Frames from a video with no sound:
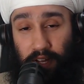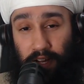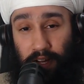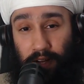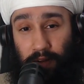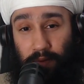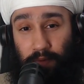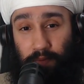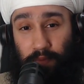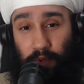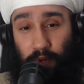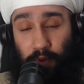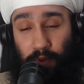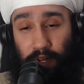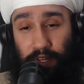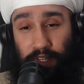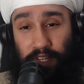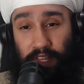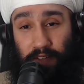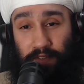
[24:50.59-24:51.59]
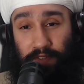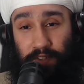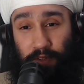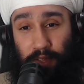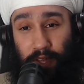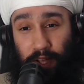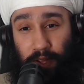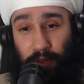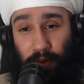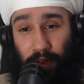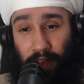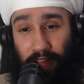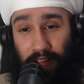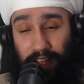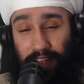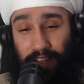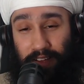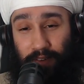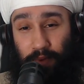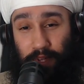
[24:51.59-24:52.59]
Um, guru Arjan Devji Nudeko,
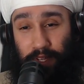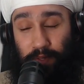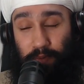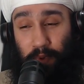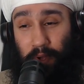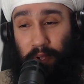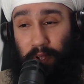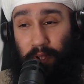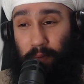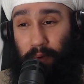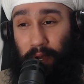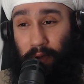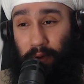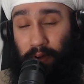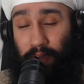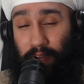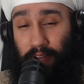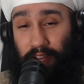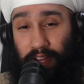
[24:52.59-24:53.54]
like we spoke about